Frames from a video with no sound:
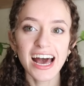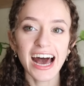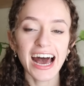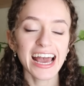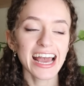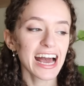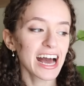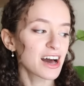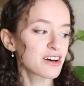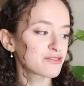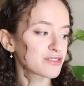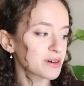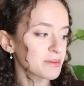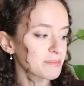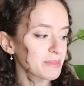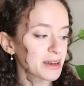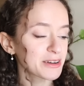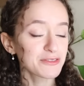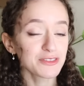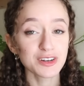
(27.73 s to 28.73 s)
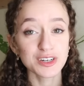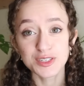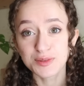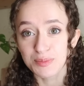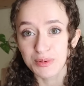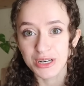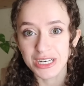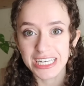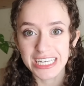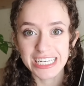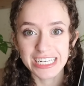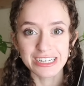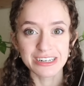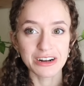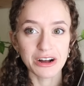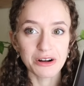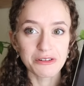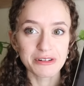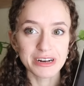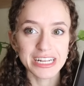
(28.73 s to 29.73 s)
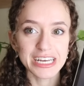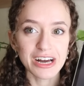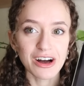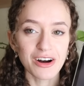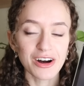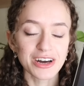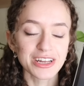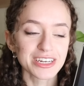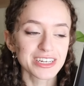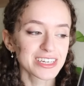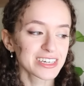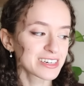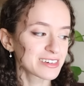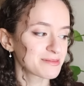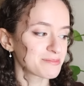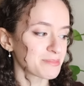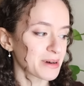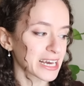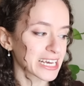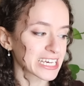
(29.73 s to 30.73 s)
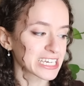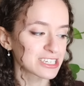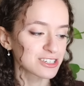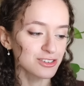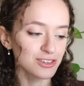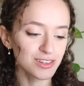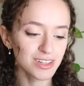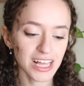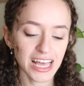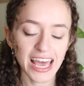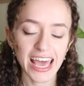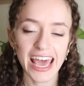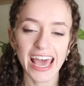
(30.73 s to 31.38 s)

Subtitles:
I have my first book here already on my Kindle,